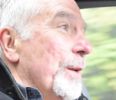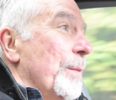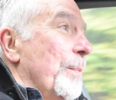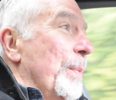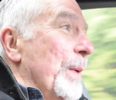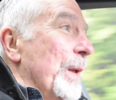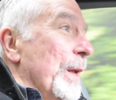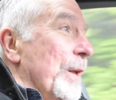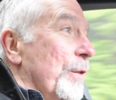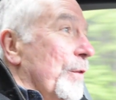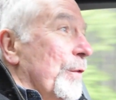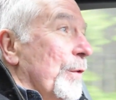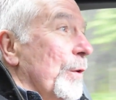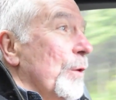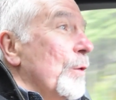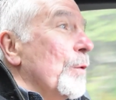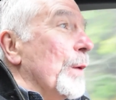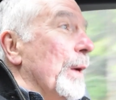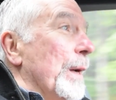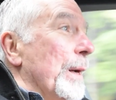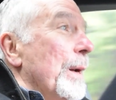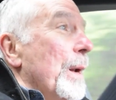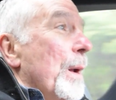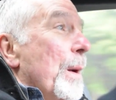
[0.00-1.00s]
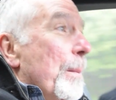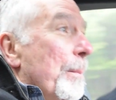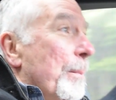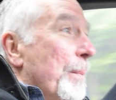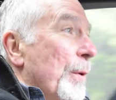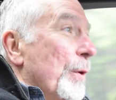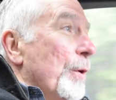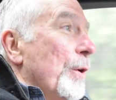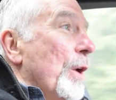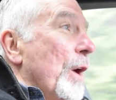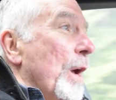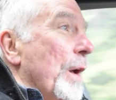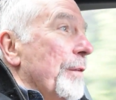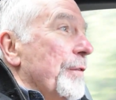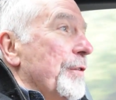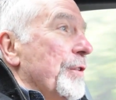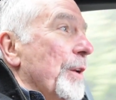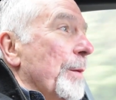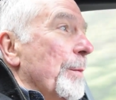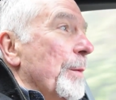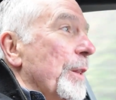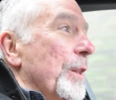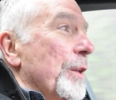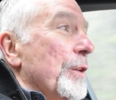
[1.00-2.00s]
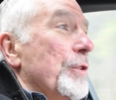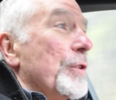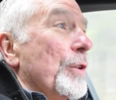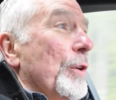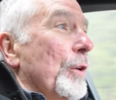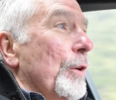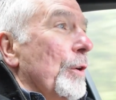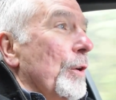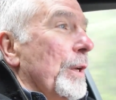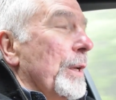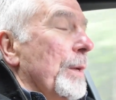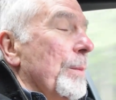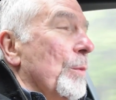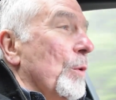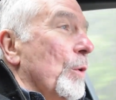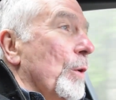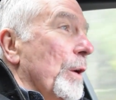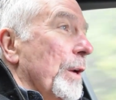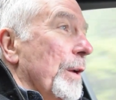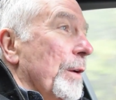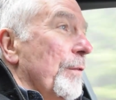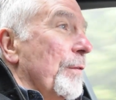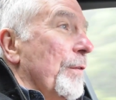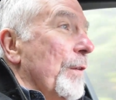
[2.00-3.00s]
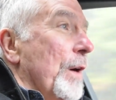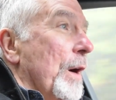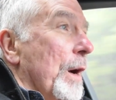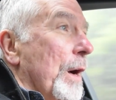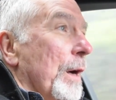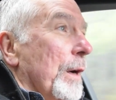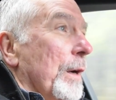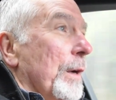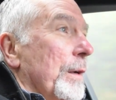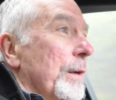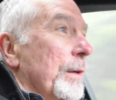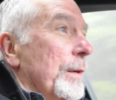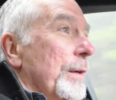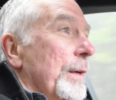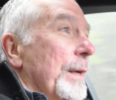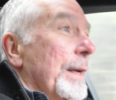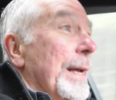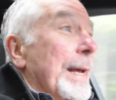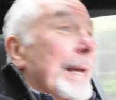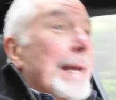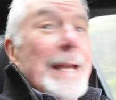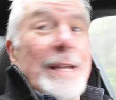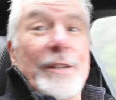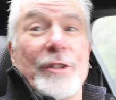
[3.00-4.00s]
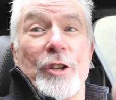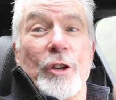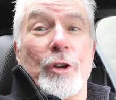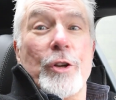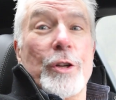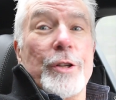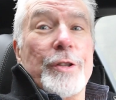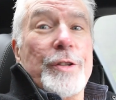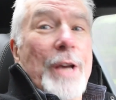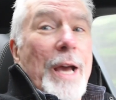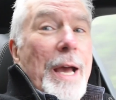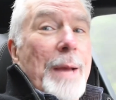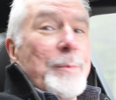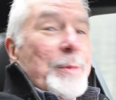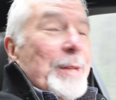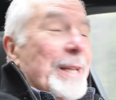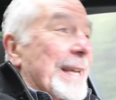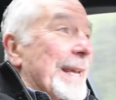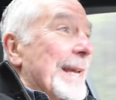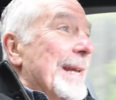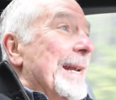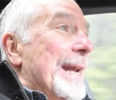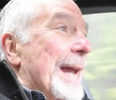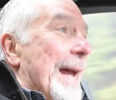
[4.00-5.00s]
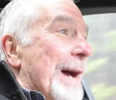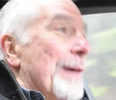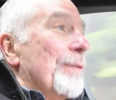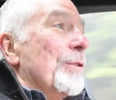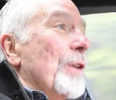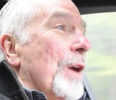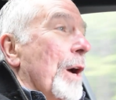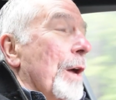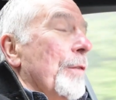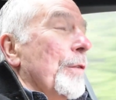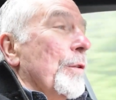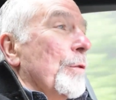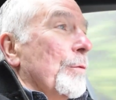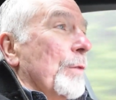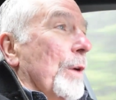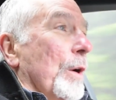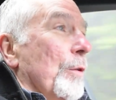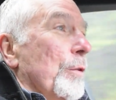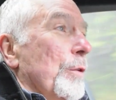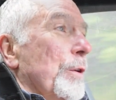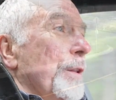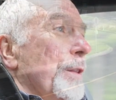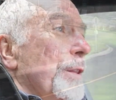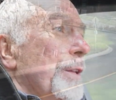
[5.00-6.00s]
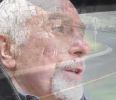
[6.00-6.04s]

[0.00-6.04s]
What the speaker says: to peek through and burn off some of this early morning fog. It's a good time to get out on the road in